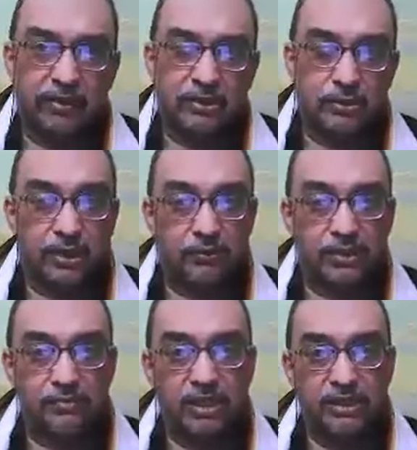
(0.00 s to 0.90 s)
So that
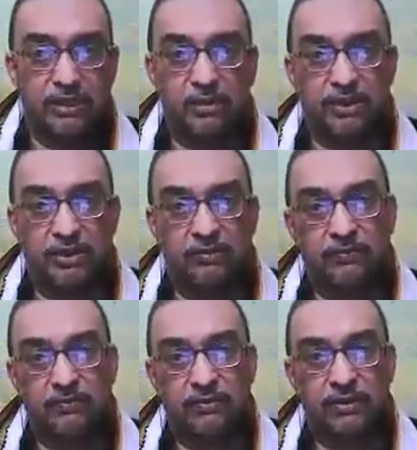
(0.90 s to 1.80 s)
was the measurement of
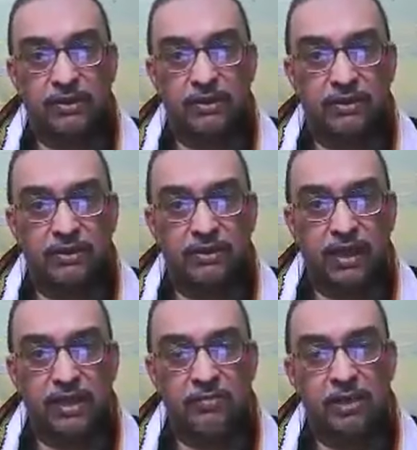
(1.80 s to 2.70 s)

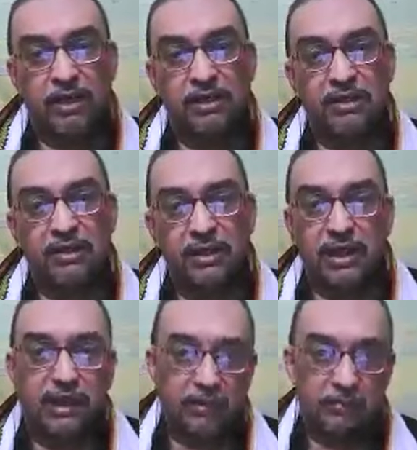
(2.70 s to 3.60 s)
time by
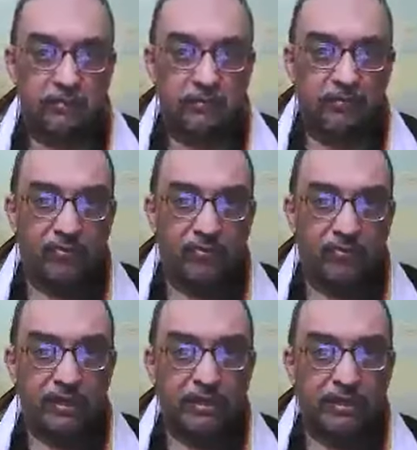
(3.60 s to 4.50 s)
day.
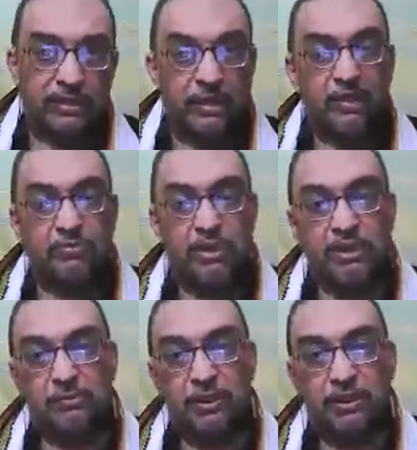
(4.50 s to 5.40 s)
The second
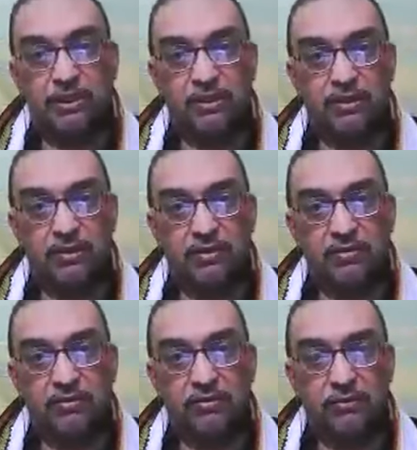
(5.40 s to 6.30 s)
measurement
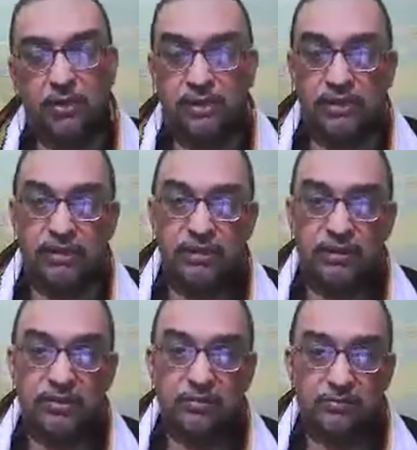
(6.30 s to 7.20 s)
was the
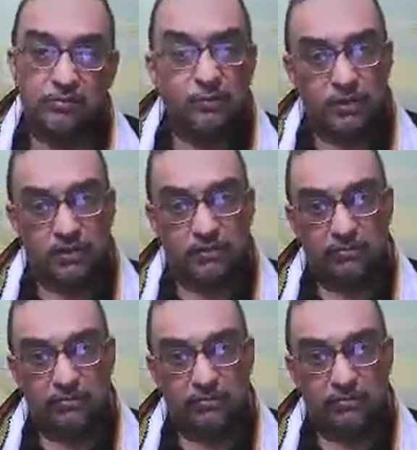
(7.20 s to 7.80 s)
moon.